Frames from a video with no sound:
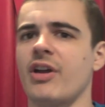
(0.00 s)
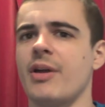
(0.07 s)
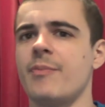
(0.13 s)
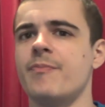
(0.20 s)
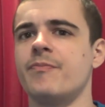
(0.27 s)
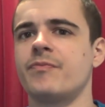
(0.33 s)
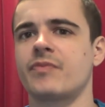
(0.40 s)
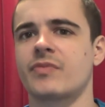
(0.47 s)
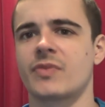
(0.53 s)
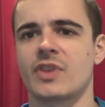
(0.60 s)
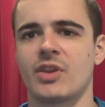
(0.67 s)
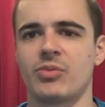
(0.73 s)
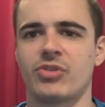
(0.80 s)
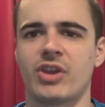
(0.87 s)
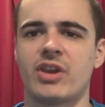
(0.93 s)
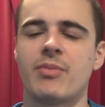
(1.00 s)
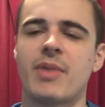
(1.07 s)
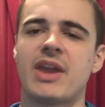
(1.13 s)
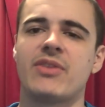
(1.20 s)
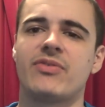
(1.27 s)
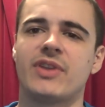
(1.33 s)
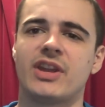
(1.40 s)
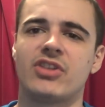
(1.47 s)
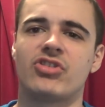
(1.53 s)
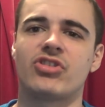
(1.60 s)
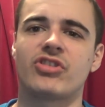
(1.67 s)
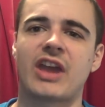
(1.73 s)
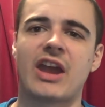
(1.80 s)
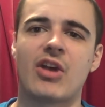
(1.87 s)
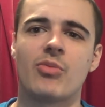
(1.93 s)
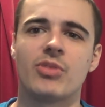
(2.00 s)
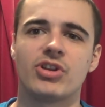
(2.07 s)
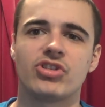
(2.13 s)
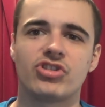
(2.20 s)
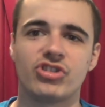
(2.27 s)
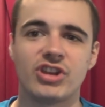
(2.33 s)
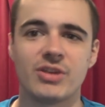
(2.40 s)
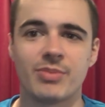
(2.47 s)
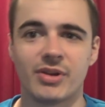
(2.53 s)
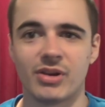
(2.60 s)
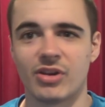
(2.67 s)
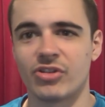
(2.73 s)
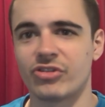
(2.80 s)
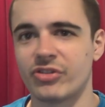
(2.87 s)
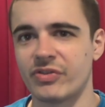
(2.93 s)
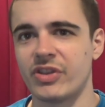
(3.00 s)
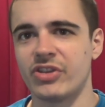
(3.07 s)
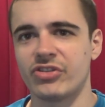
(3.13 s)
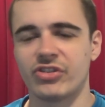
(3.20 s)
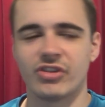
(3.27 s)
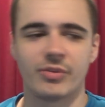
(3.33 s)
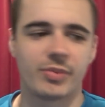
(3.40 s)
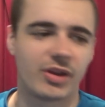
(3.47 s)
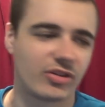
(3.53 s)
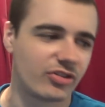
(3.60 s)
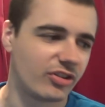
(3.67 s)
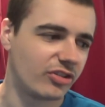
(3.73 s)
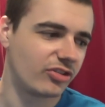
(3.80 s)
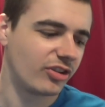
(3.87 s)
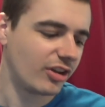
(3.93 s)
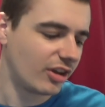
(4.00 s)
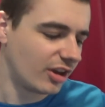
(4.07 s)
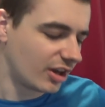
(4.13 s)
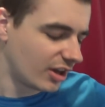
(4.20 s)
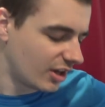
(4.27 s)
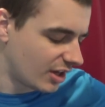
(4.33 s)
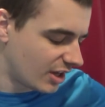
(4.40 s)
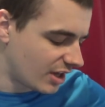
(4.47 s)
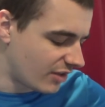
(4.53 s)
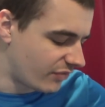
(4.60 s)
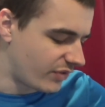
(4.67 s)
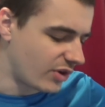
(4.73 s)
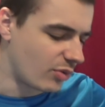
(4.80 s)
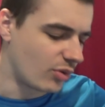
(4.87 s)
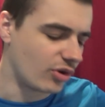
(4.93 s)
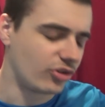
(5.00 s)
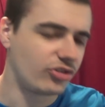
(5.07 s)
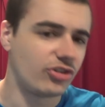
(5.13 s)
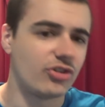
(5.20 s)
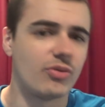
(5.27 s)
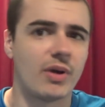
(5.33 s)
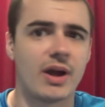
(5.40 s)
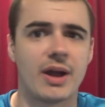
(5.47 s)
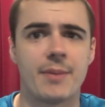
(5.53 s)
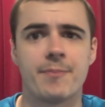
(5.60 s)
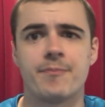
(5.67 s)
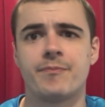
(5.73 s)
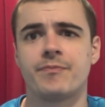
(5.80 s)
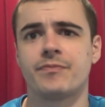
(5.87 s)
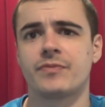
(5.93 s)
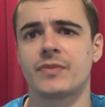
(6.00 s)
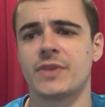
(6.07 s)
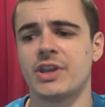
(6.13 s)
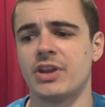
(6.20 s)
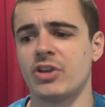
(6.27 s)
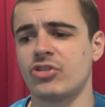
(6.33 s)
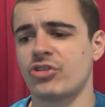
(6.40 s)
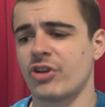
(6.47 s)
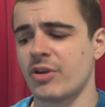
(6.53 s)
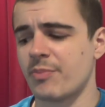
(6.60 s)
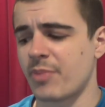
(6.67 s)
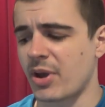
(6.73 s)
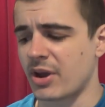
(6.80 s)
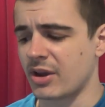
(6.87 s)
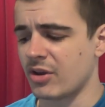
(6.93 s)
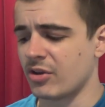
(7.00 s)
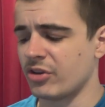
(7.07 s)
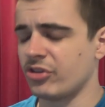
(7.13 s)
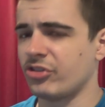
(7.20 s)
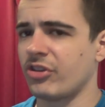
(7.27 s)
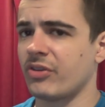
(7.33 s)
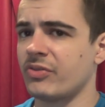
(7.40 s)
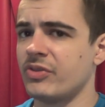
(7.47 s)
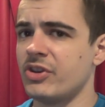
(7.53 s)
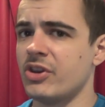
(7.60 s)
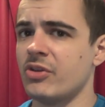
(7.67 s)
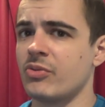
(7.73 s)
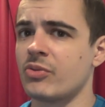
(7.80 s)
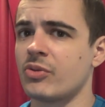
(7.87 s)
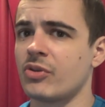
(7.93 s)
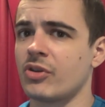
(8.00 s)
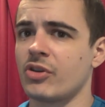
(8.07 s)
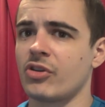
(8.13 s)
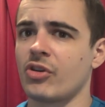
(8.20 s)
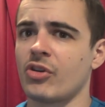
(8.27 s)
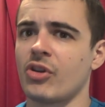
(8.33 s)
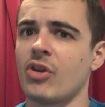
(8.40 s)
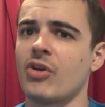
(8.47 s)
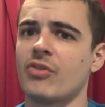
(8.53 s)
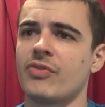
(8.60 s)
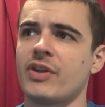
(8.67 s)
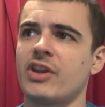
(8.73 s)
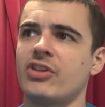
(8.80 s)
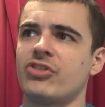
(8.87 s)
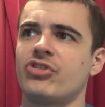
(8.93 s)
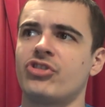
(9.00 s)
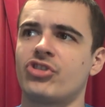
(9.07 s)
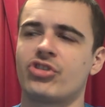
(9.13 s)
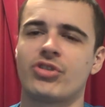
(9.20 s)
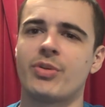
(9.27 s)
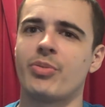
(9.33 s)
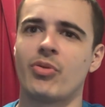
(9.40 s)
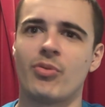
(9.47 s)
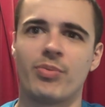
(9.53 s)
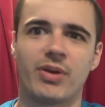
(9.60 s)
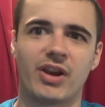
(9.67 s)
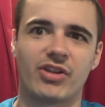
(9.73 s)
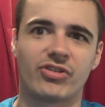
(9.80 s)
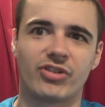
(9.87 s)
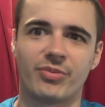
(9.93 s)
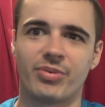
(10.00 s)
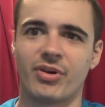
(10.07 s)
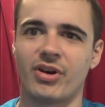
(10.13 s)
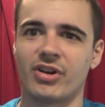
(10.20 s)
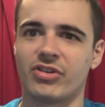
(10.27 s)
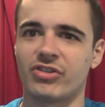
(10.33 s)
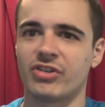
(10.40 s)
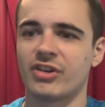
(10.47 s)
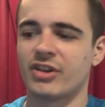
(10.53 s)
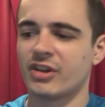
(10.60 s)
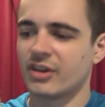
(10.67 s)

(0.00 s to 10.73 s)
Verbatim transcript: um, I'm saying the main thing is just how much cheaper lots of this surplus is. If you were to, um, you know, try and buy a lot of this stuff new, a lot of it is triple plus the price.